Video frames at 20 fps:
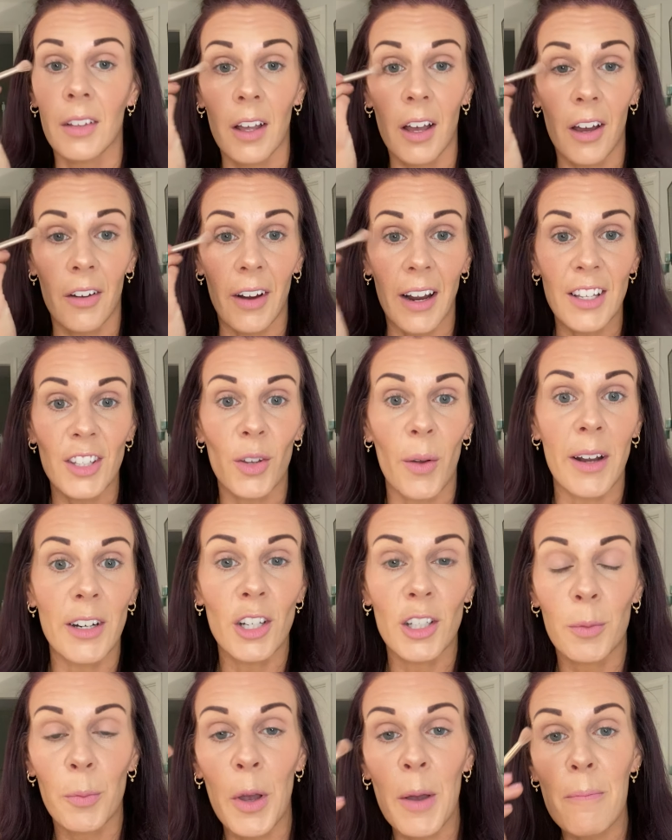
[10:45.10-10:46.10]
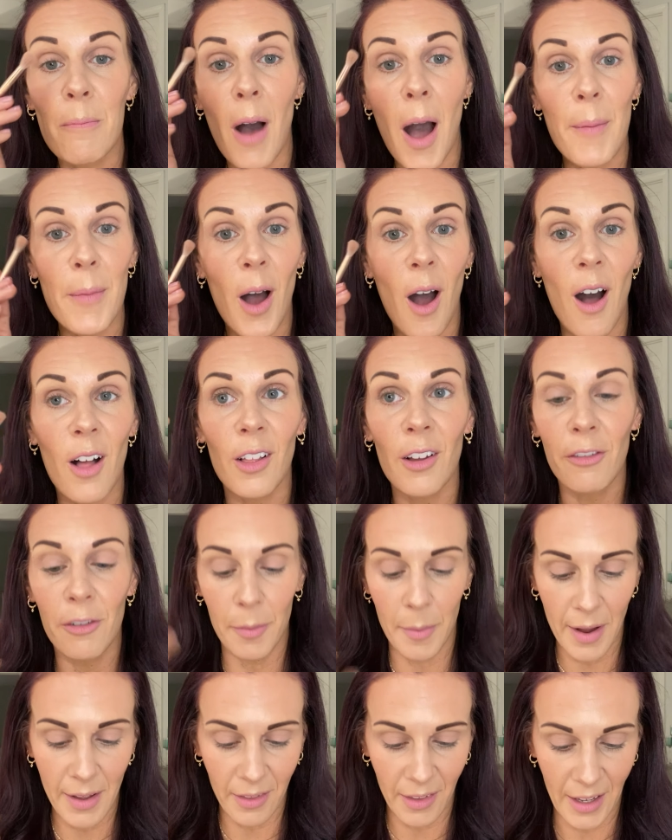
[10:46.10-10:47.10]
All right, so I just put Mama all over
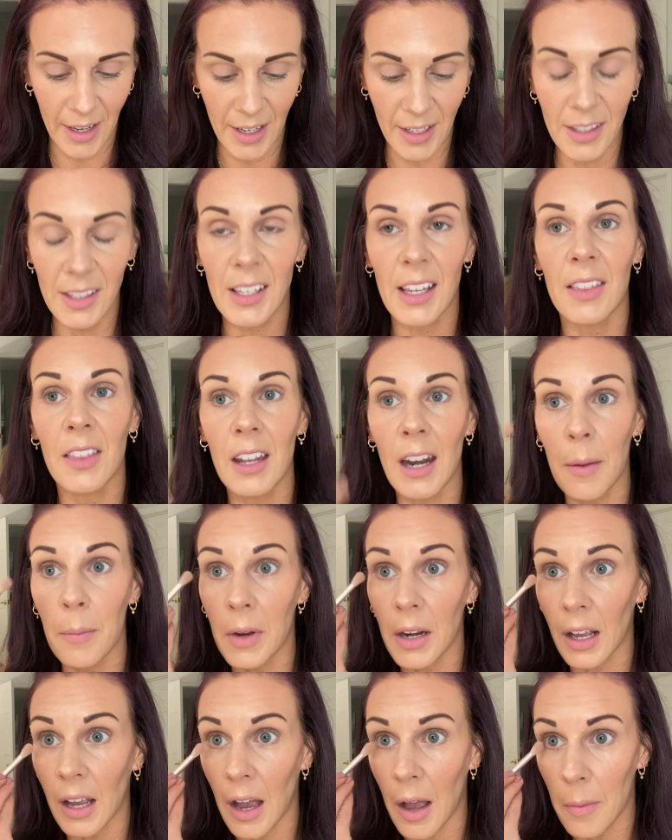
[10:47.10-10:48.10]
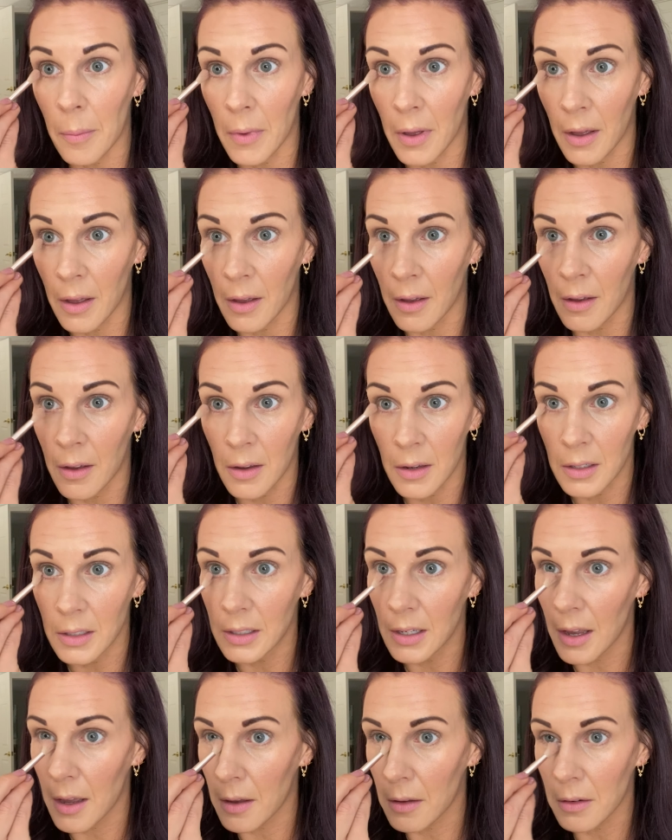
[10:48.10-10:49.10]
my lids, and then I'm gonna come
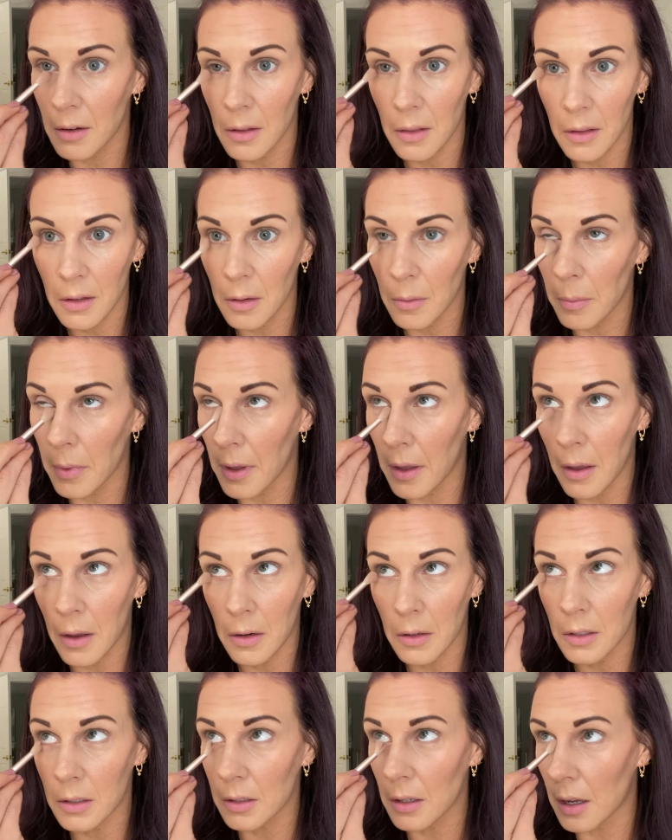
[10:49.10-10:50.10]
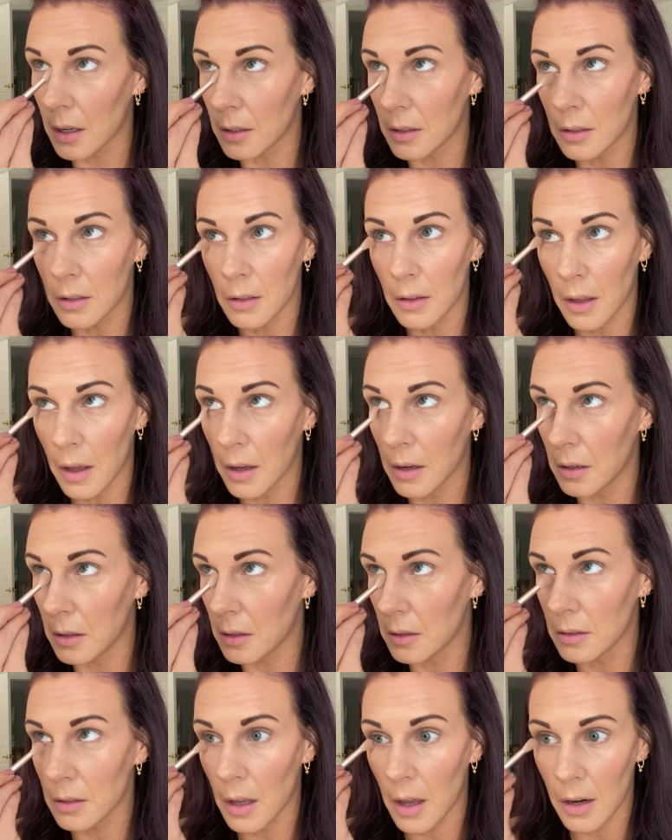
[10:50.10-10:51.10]
down a little bit and just kind of do the
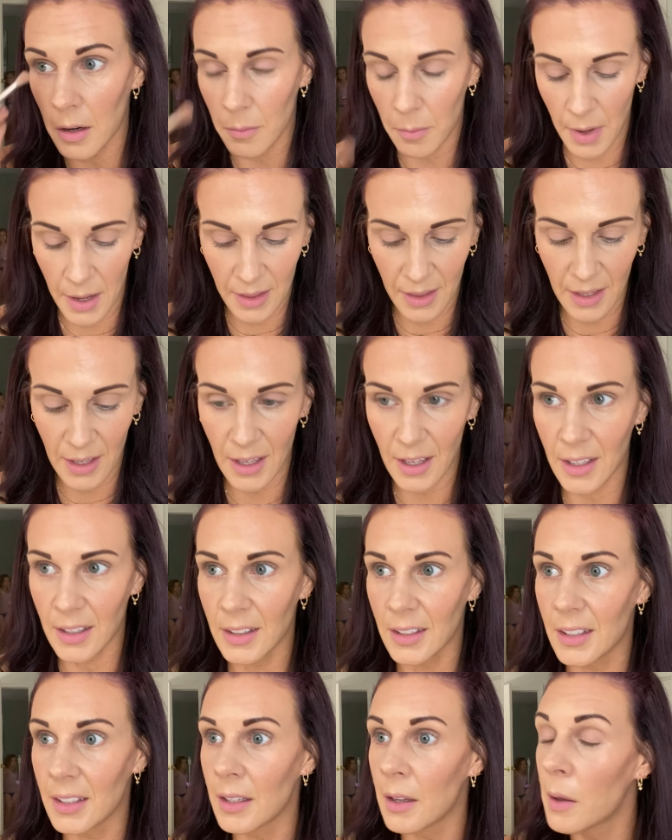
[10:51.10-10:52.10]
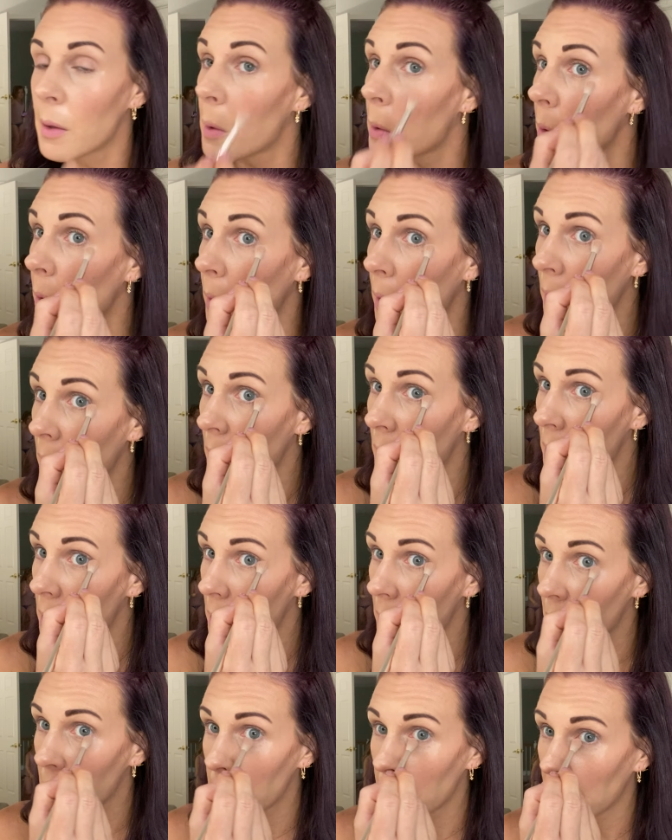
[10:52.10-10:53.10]
underside of my lids.
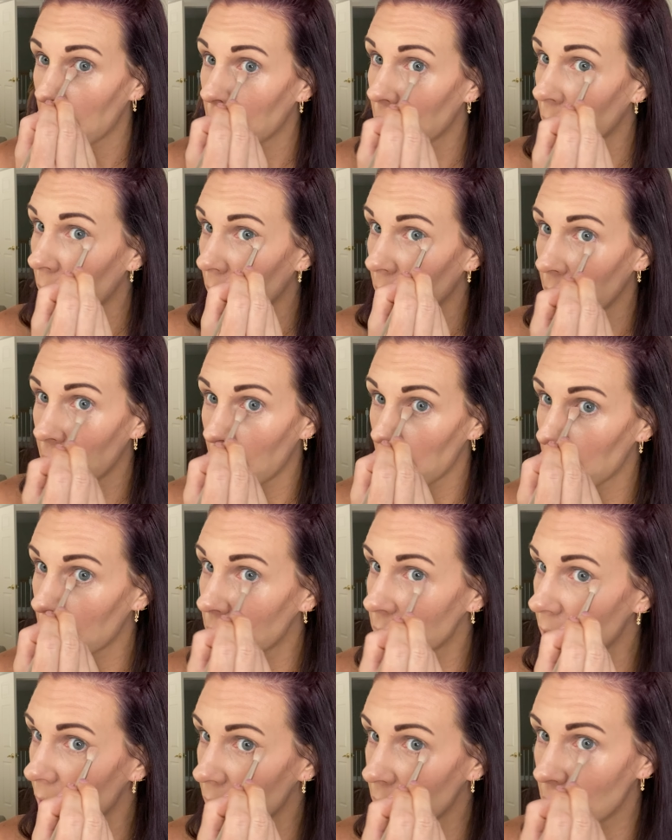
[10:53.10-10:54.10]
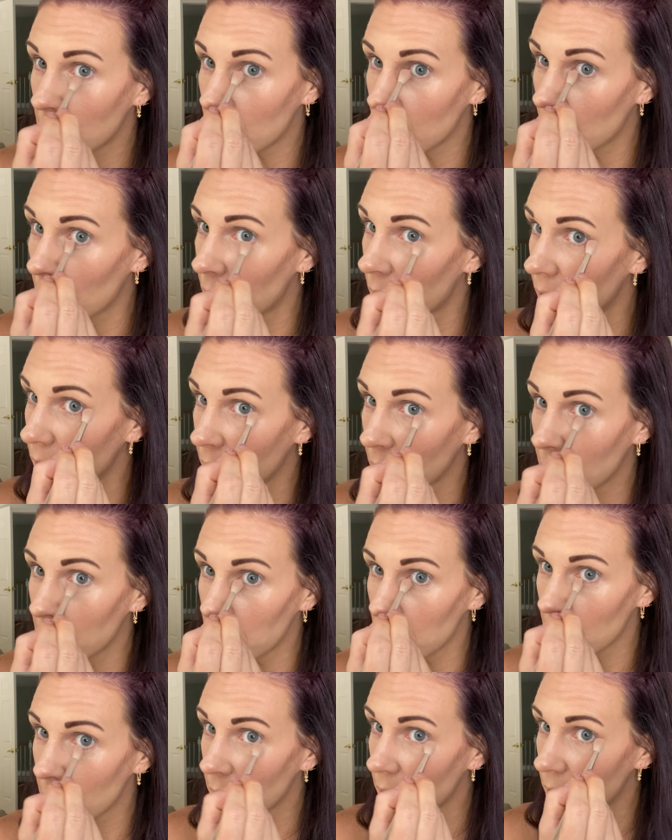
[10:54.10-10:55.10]
I better hurry up because I need to call an
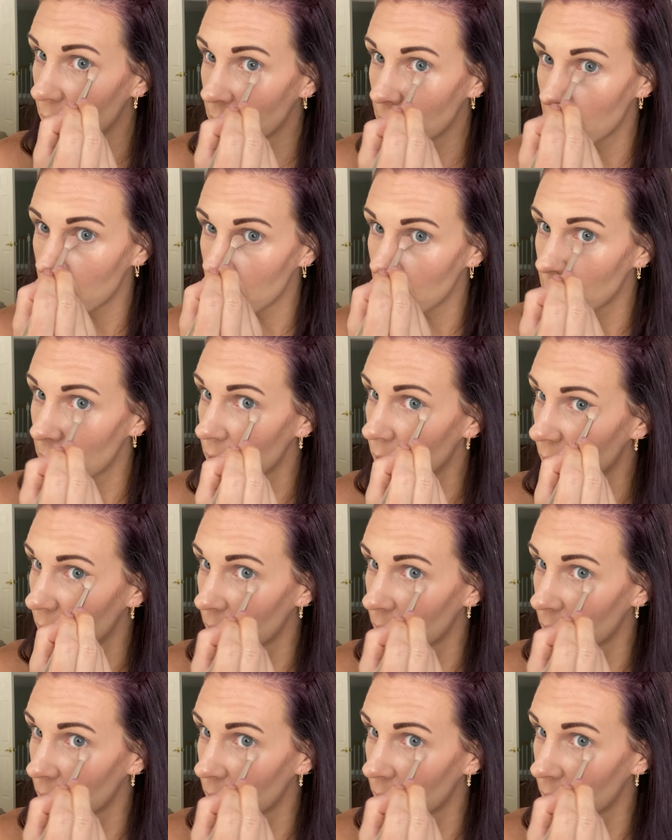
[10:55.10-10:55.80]
ambulance